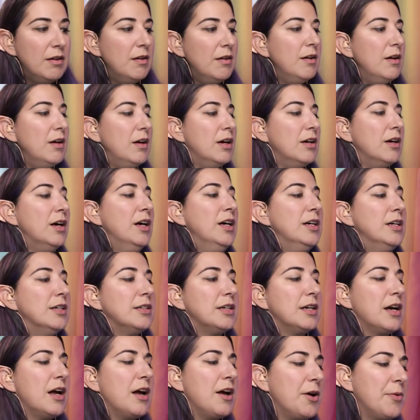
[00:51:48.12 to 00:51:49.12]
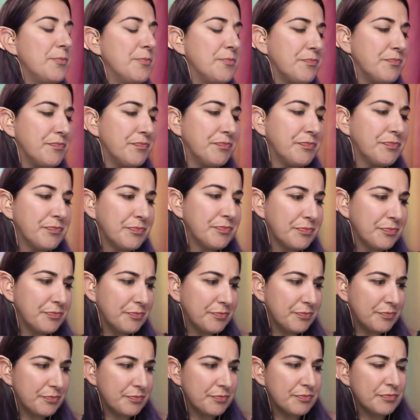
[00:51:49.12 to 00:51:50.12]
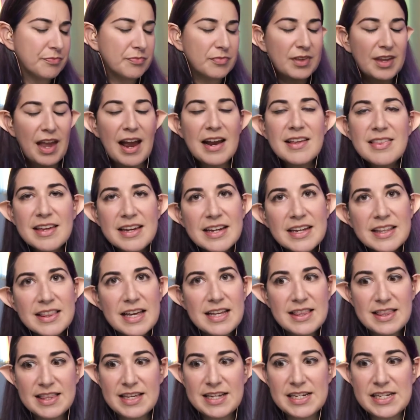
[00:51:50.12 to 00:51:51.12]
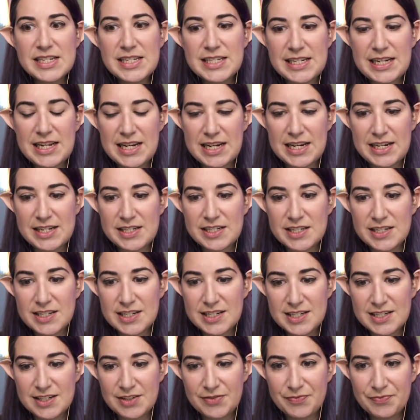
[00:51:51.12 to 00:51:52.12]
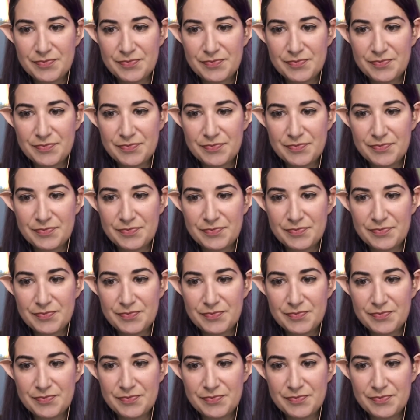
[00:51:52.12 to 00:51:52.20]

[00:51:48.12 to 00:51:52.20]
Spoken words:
I think that this is